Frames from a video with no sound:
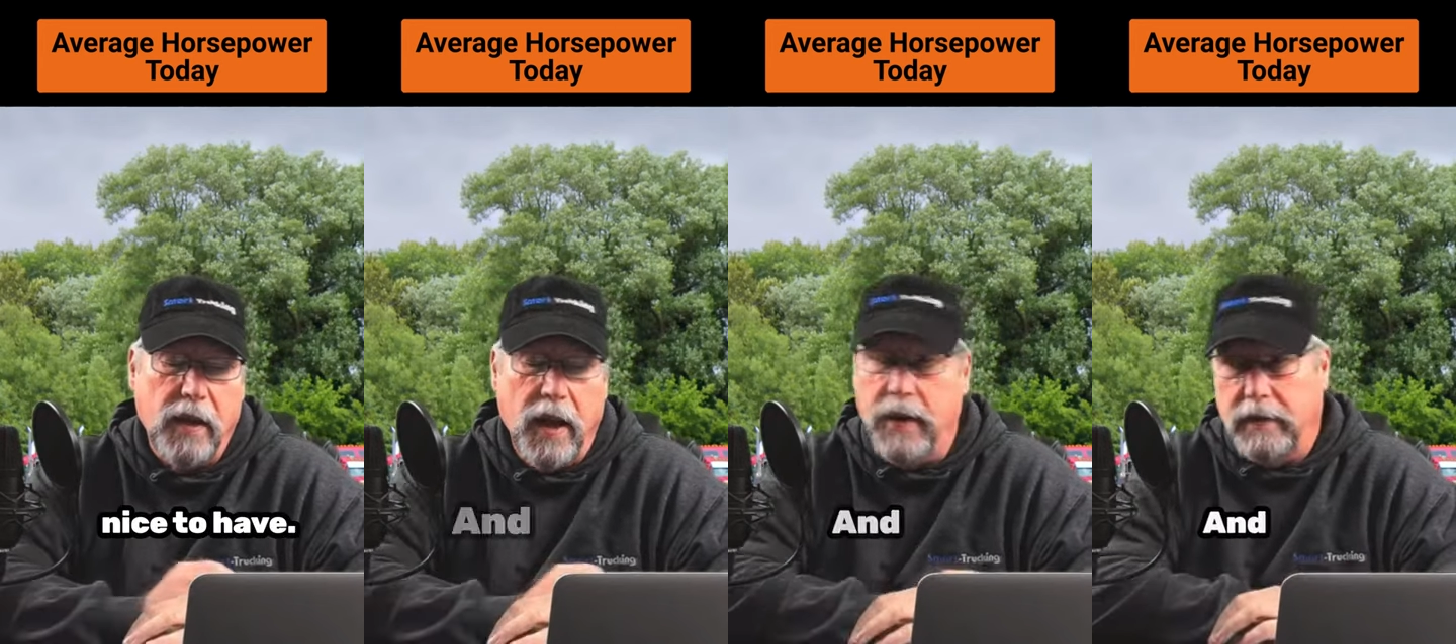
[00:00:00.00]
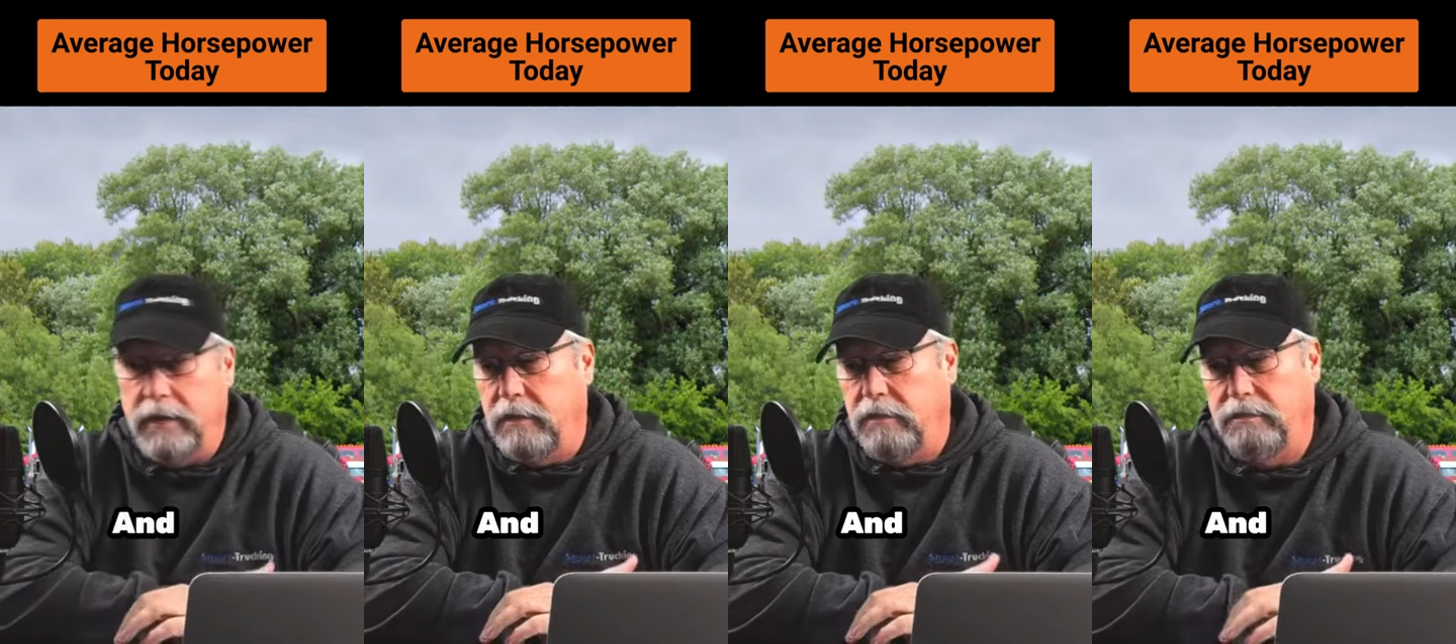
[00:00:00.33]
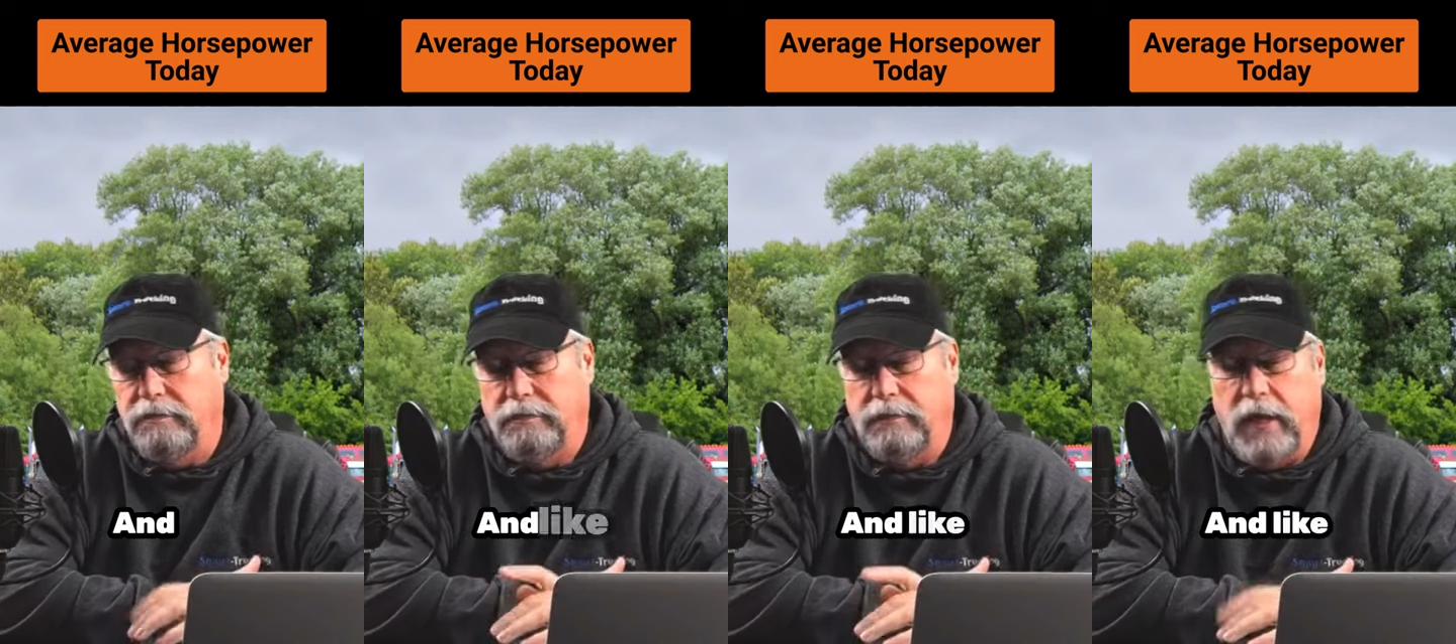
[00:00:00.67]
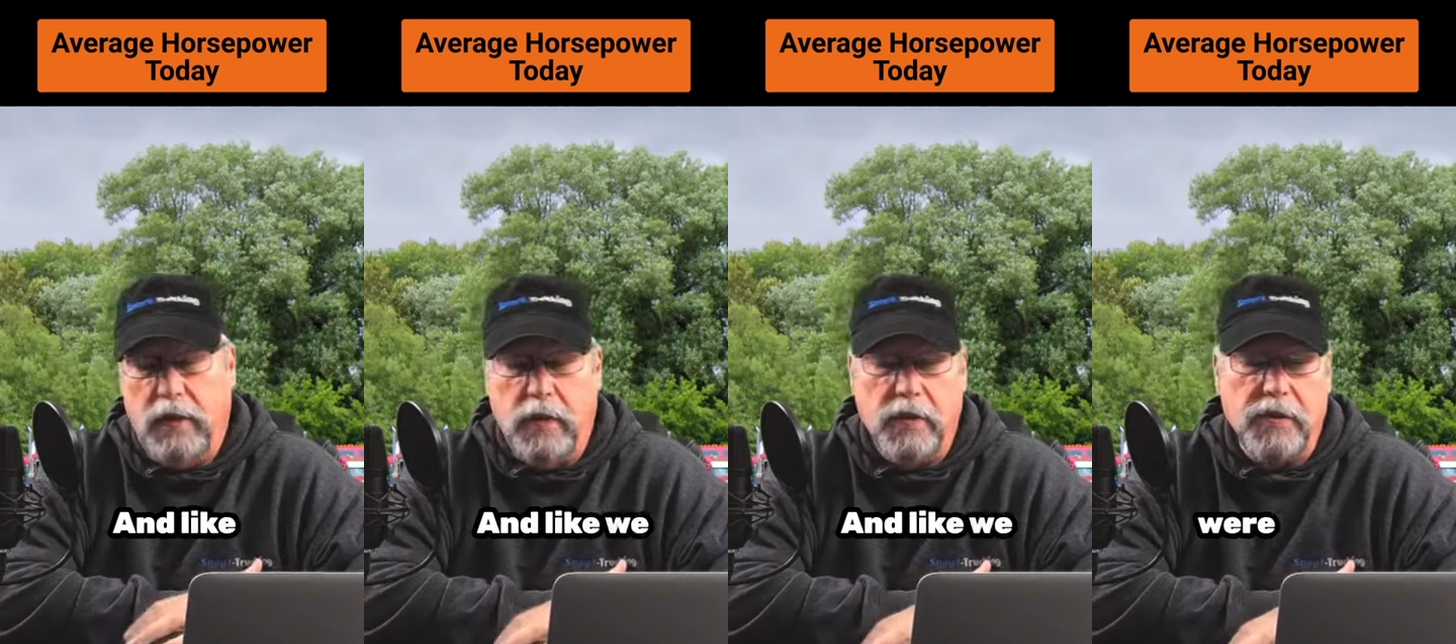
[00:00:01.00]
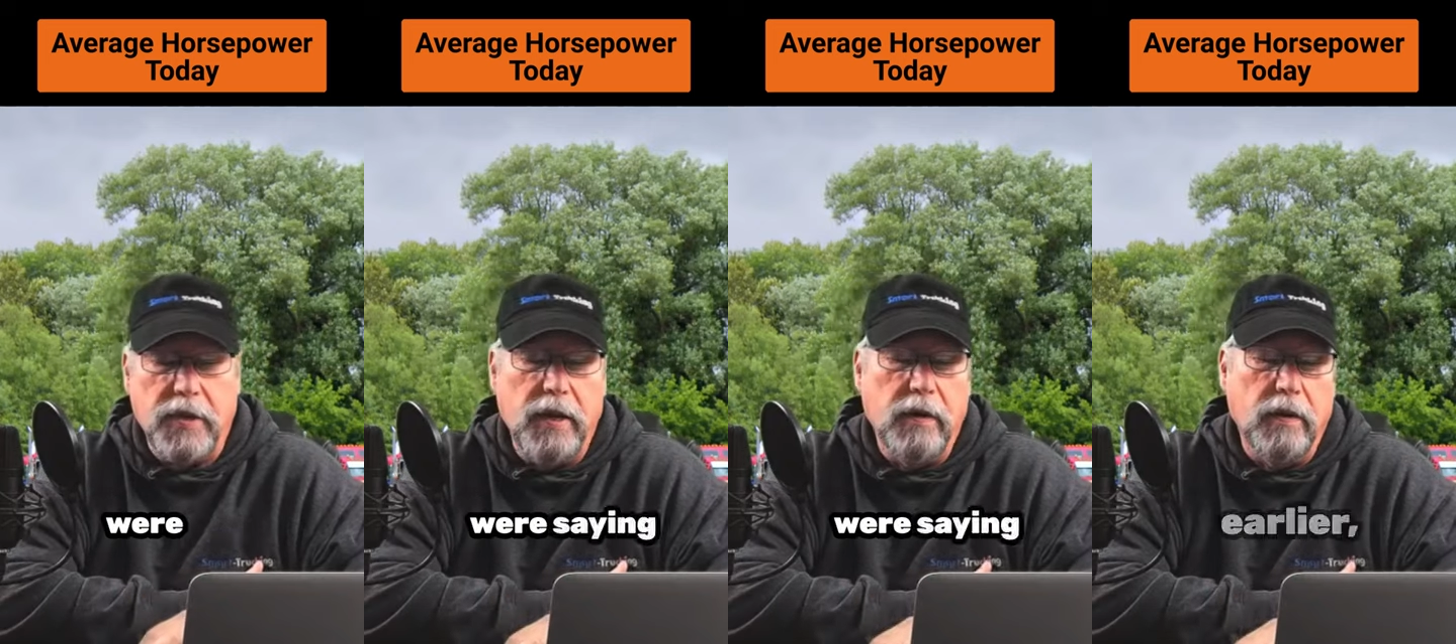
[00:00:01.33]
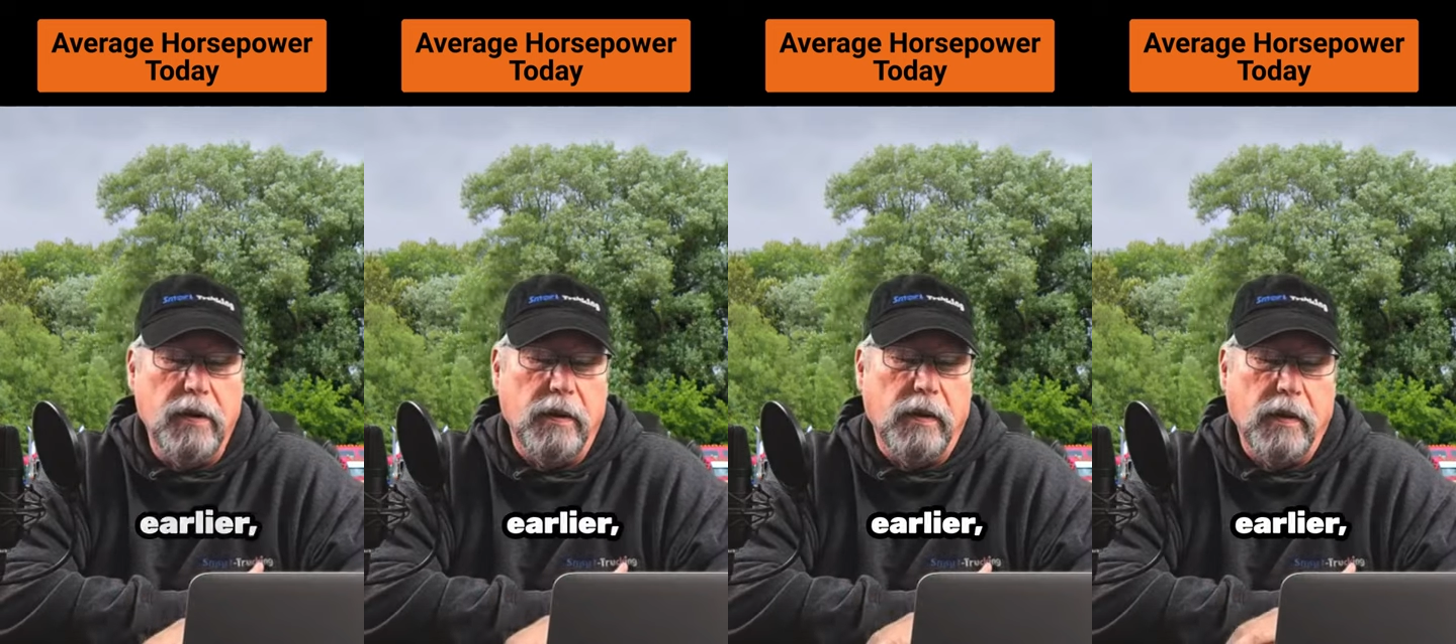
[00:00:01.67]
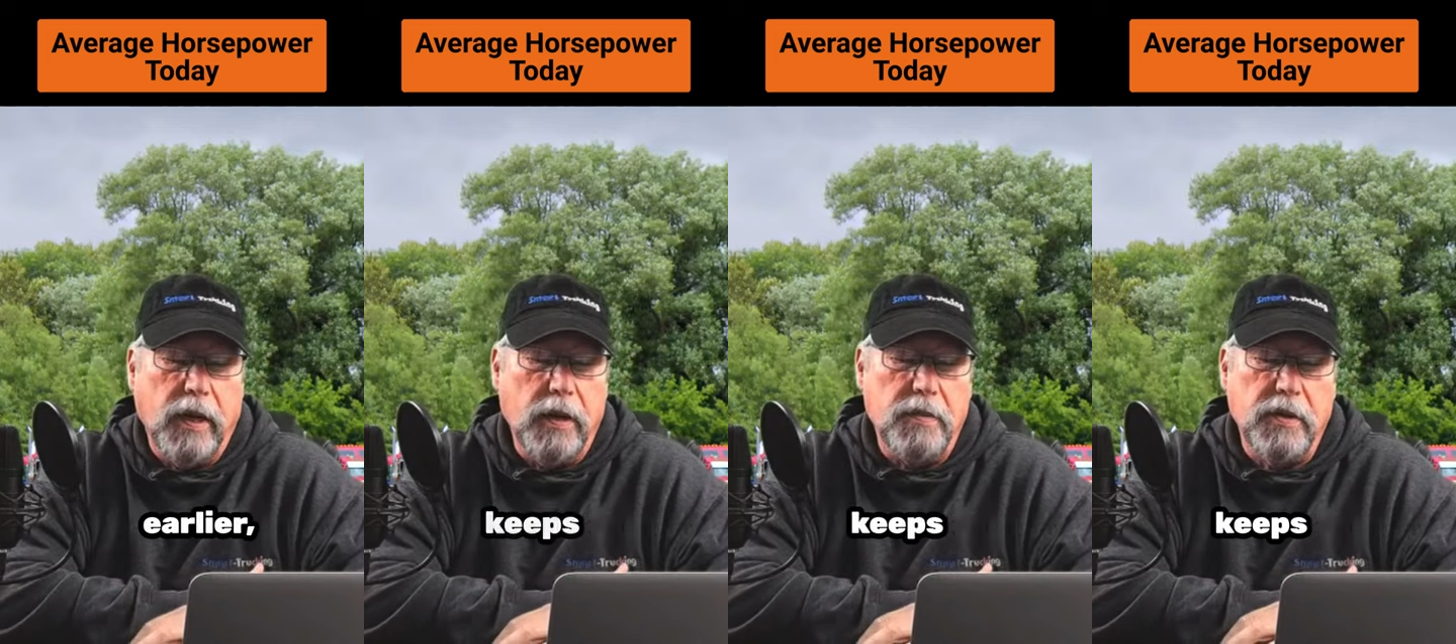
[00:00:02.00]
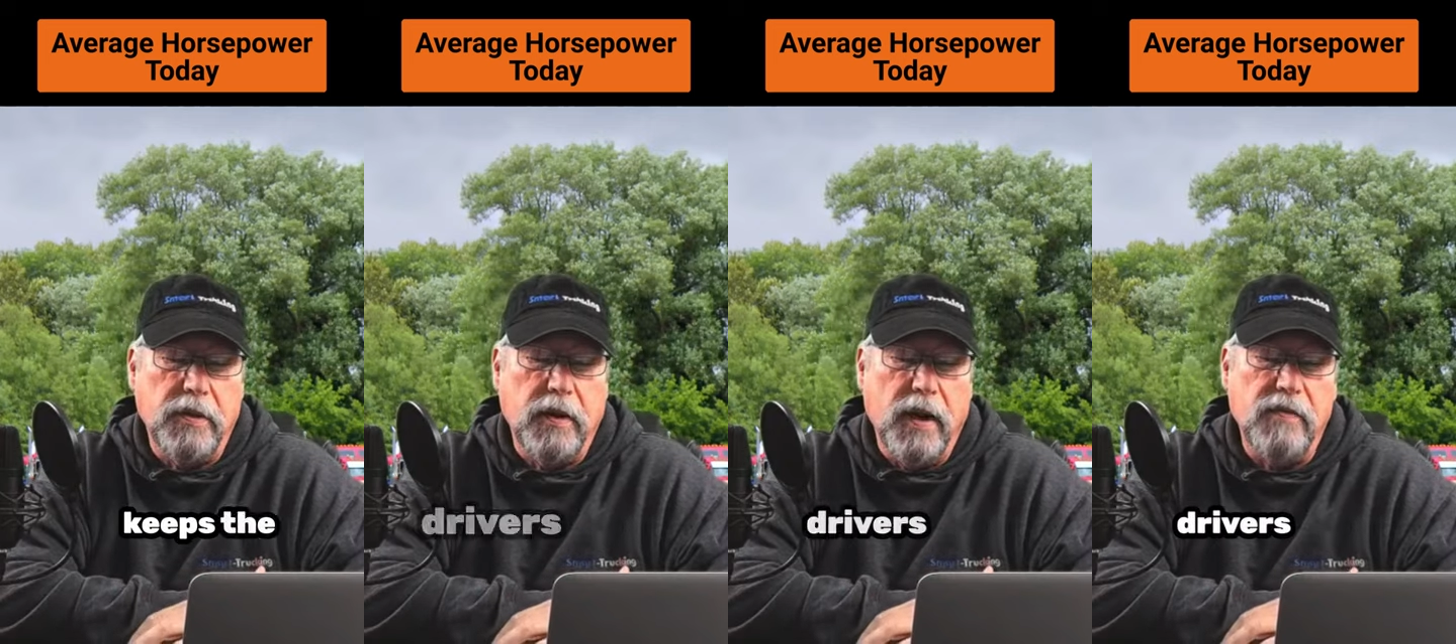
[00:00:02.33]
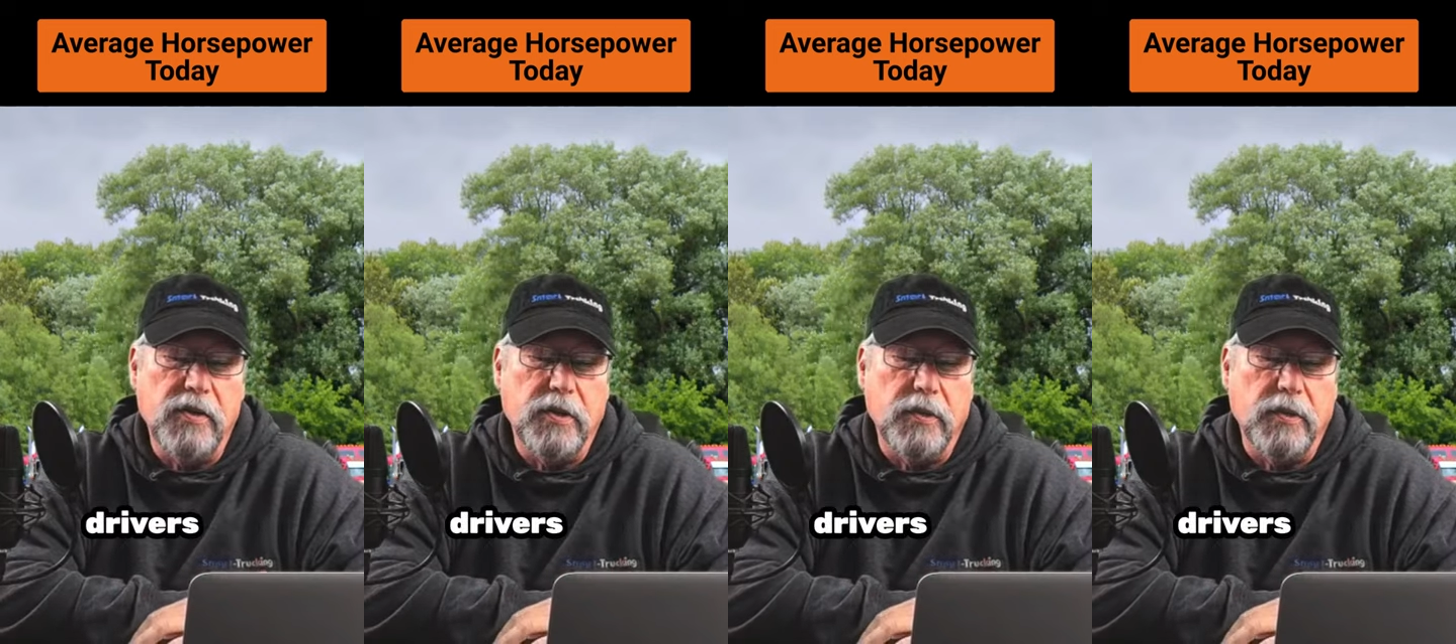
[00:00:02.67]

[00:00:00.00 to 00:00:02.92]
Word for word: And like we were saying earlier, keeps the drivers